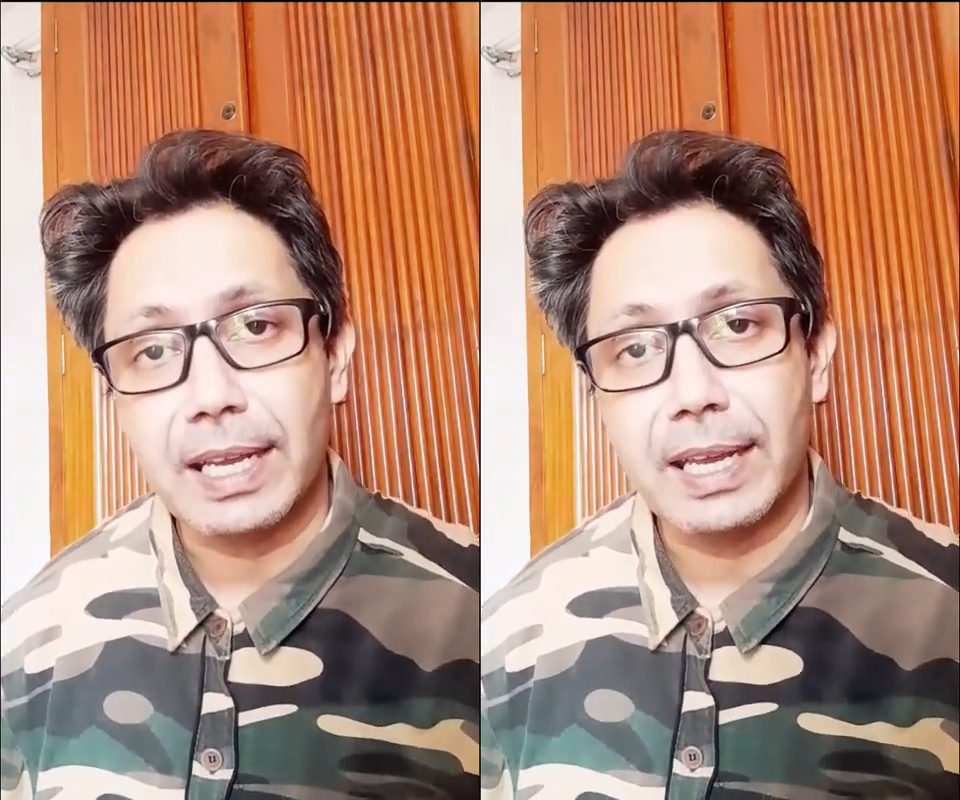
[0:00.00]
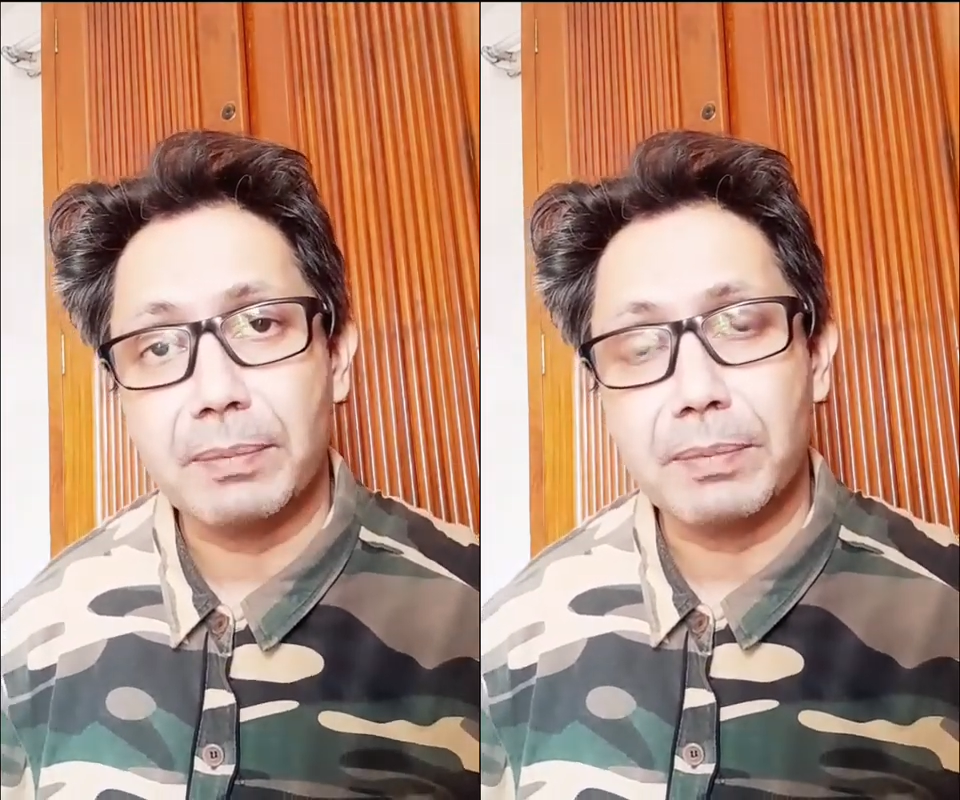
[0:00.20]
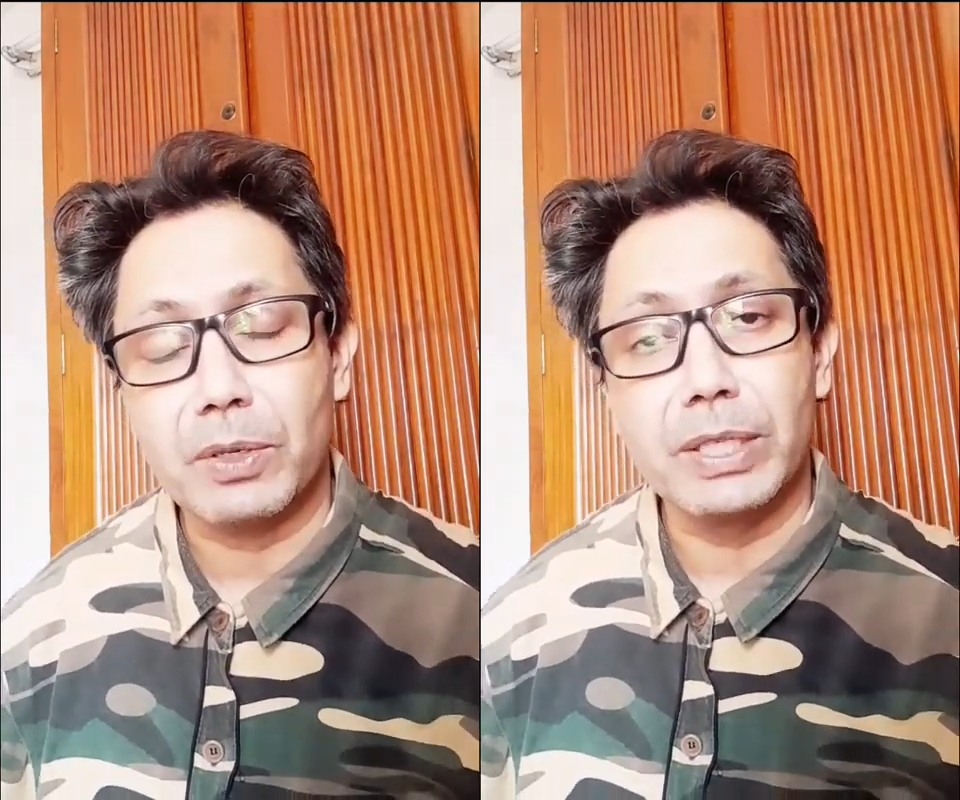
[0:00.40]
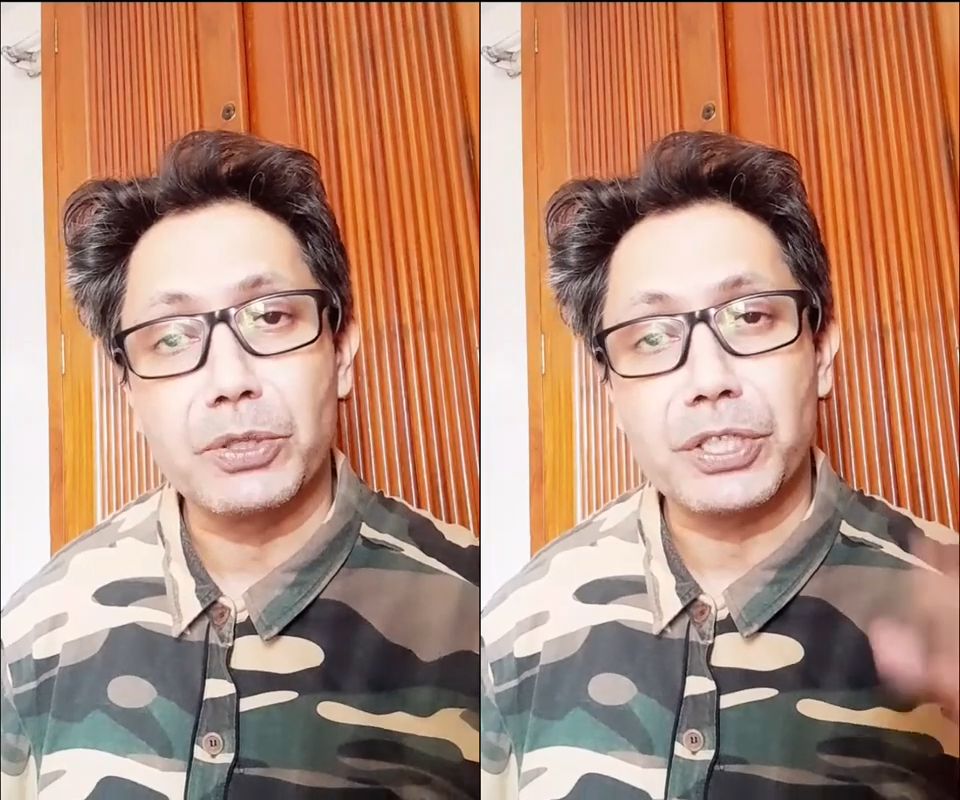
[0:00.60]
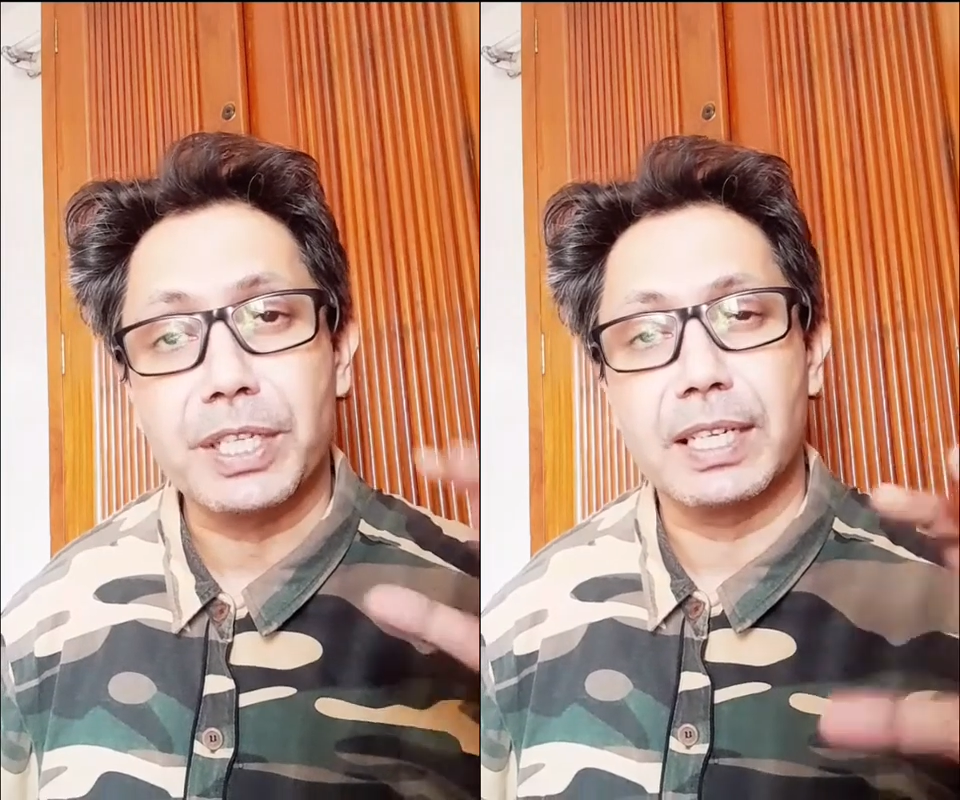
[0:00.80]
am going to
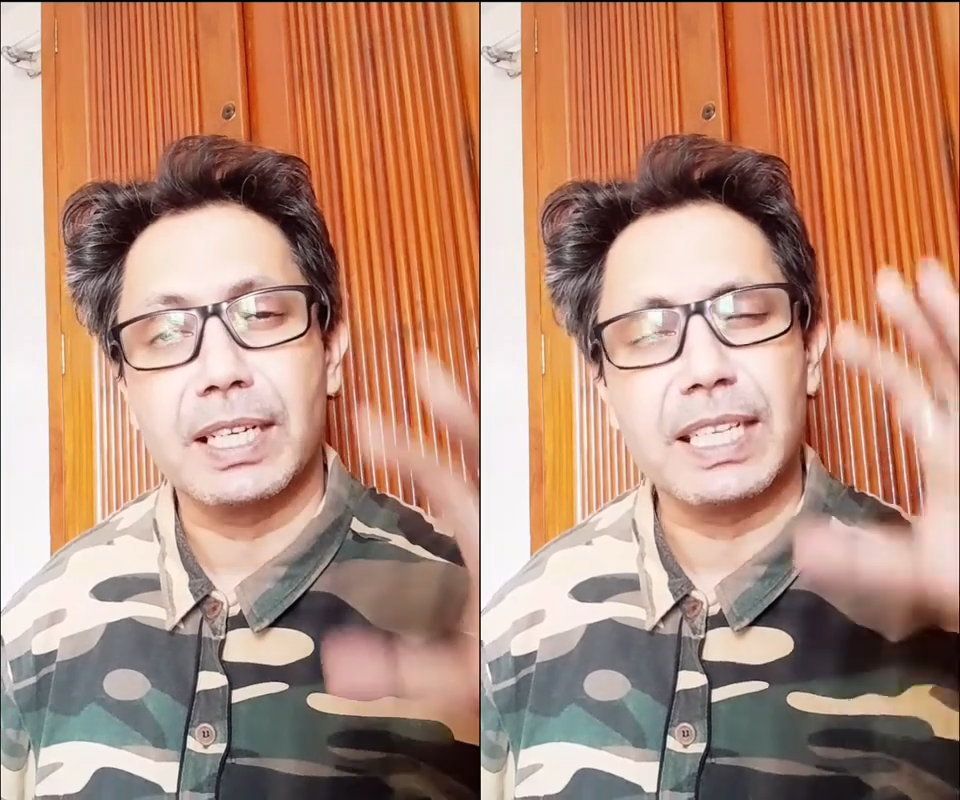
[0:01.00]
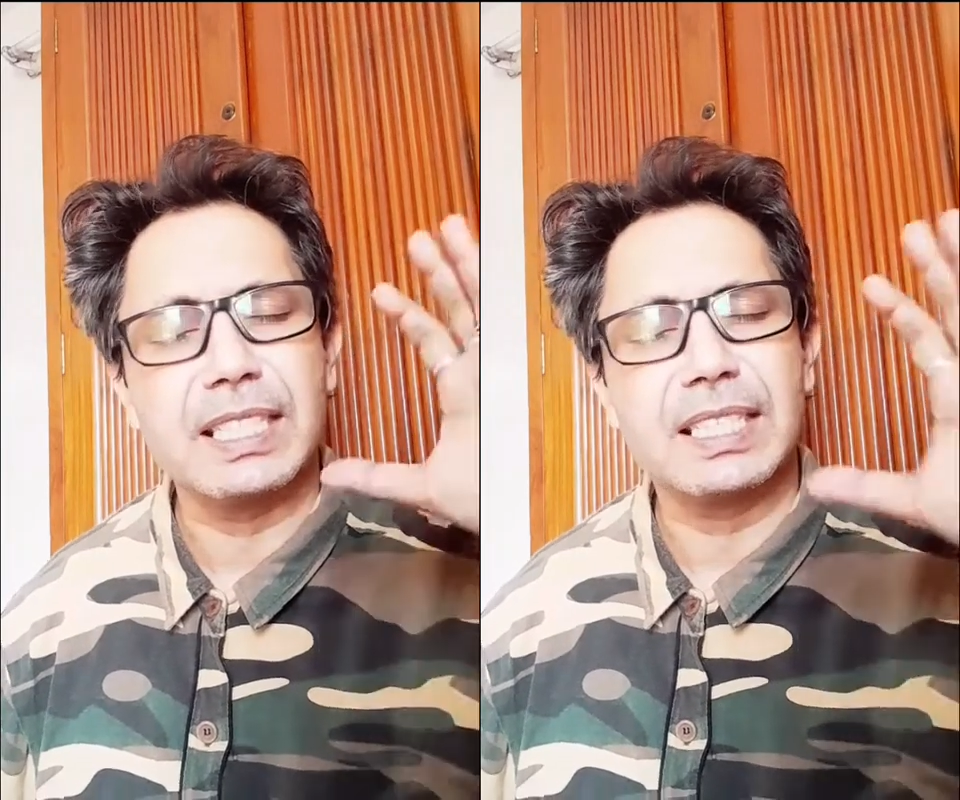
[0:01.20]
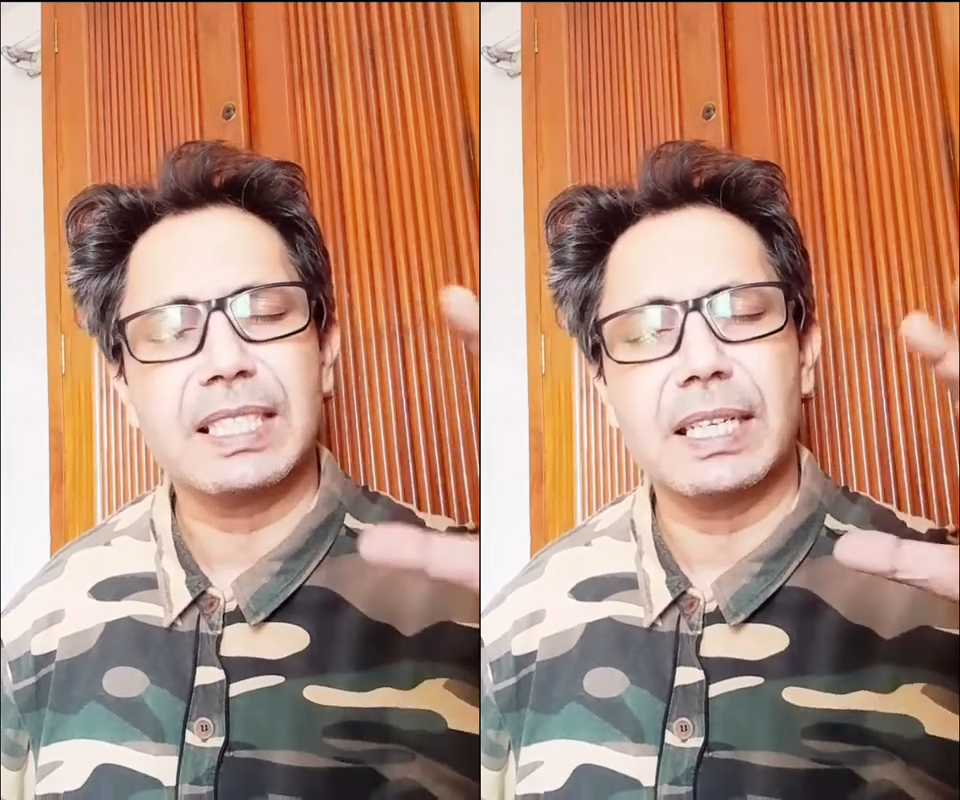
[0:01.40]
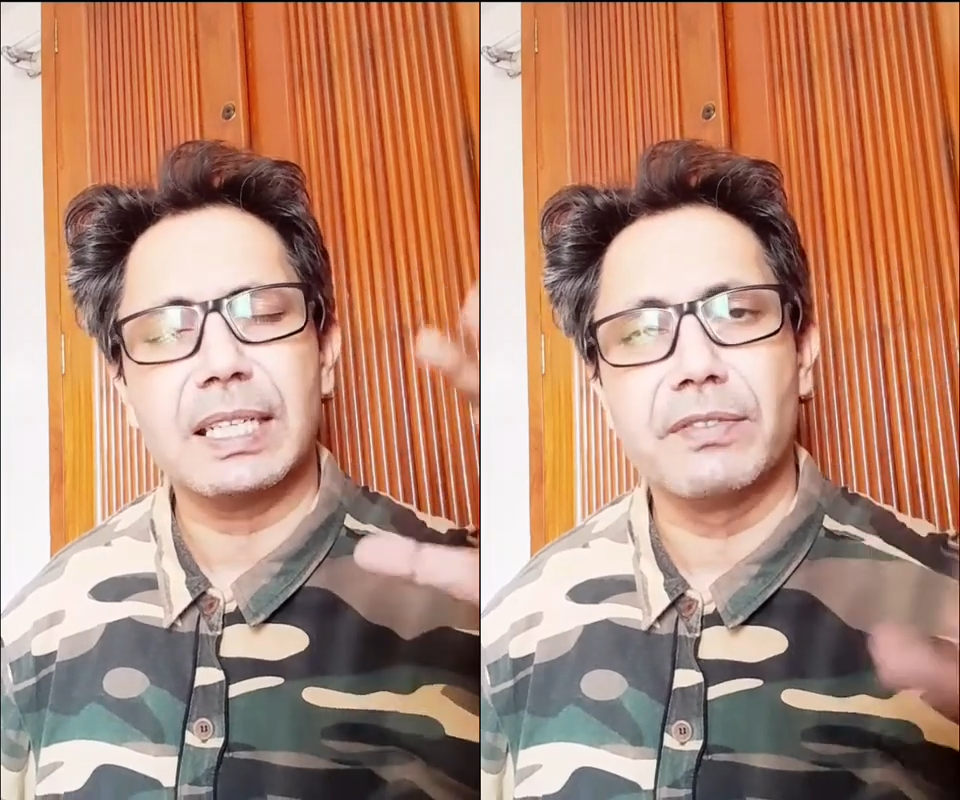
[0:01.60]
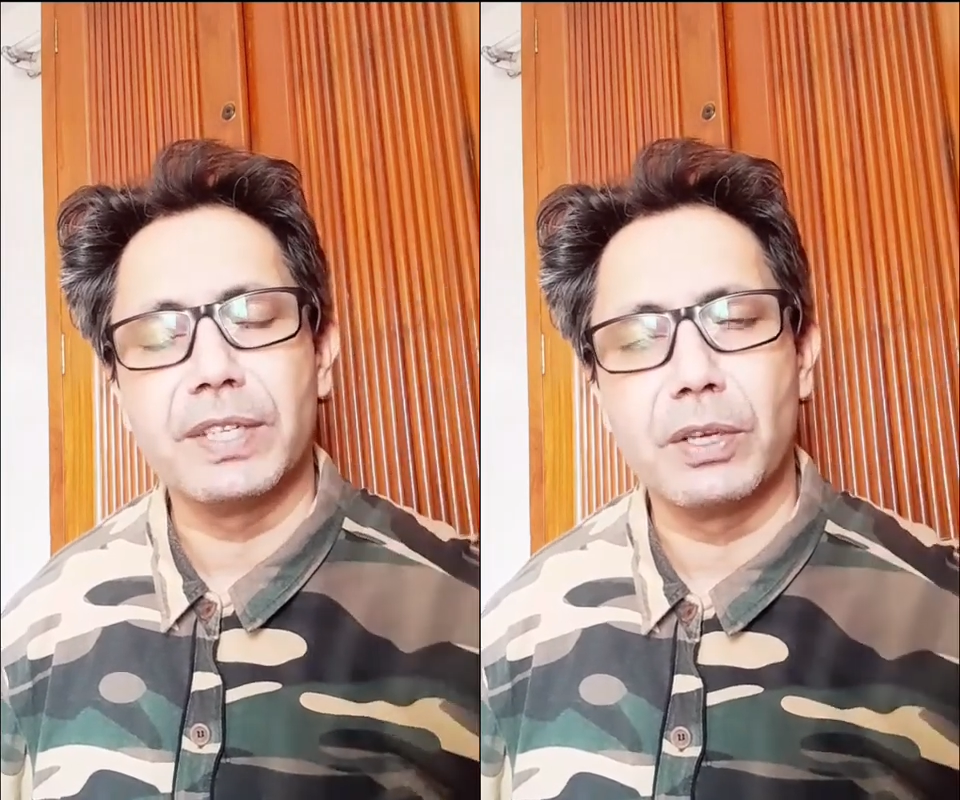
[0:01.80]
share an
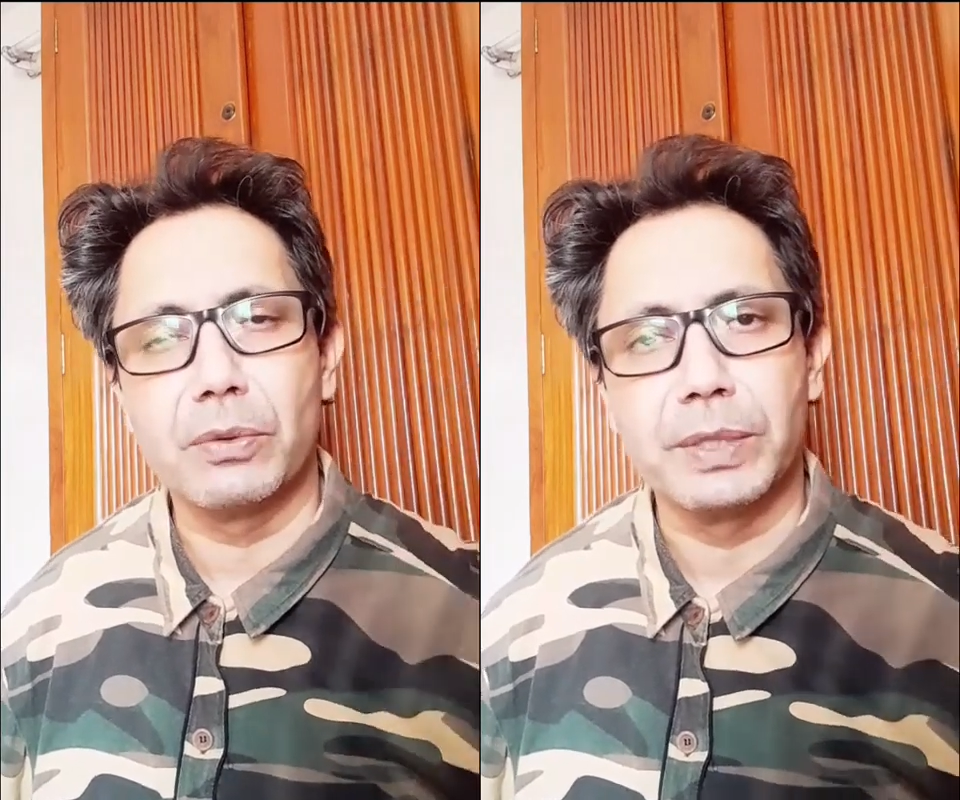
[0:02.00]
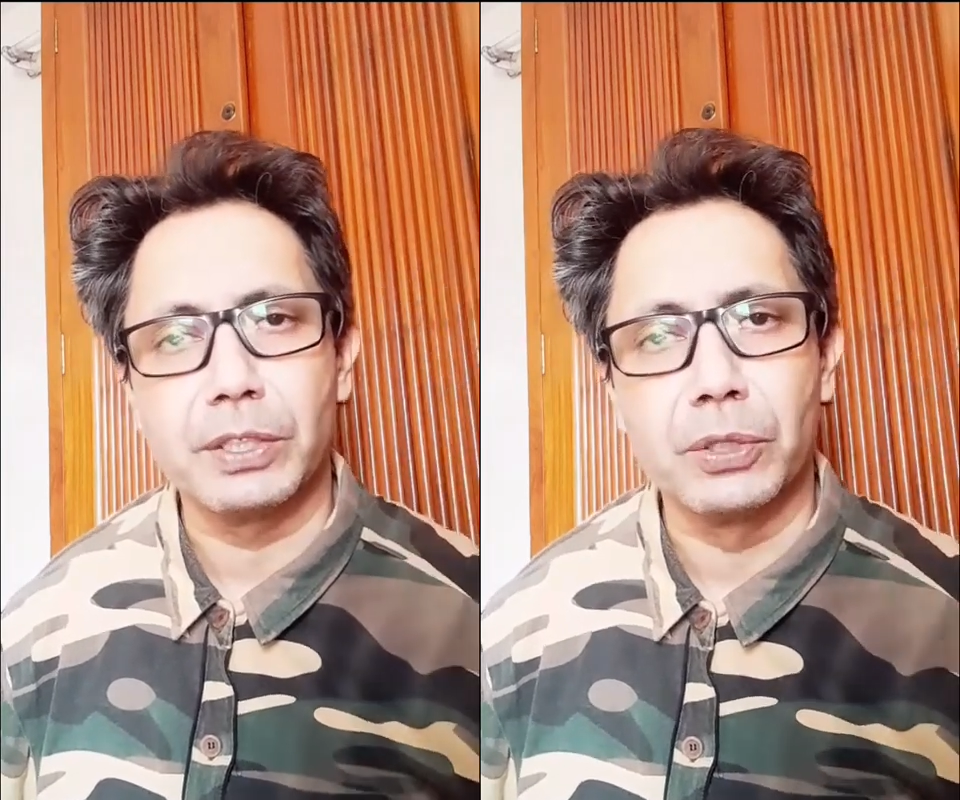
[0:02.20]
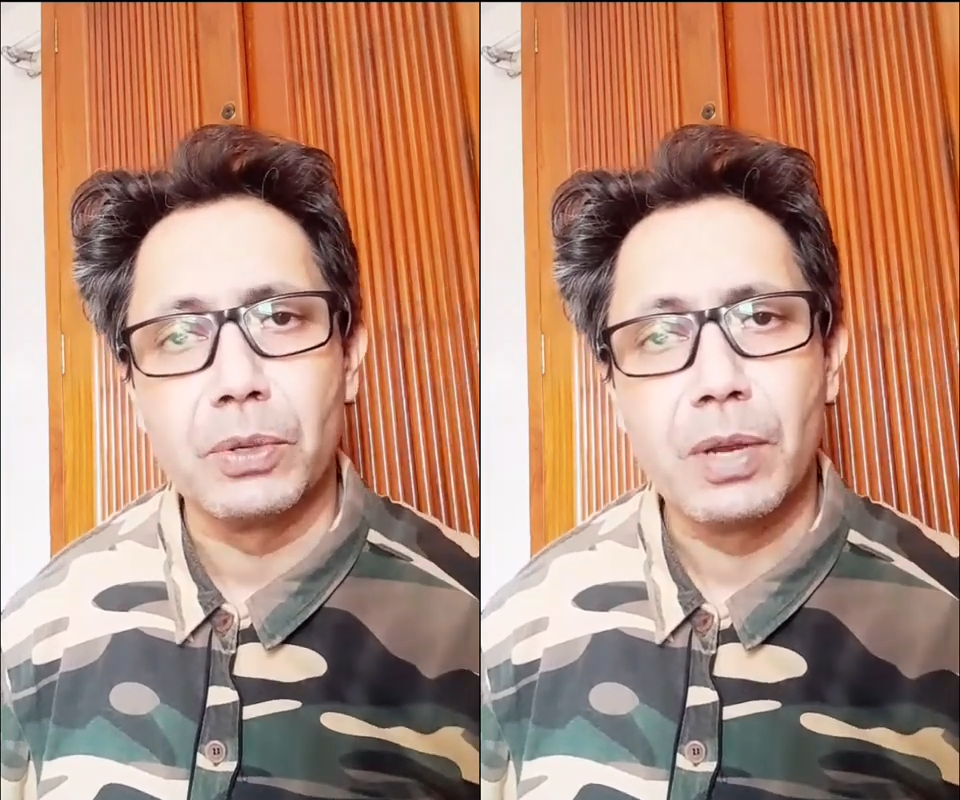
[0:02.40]
exciting video with you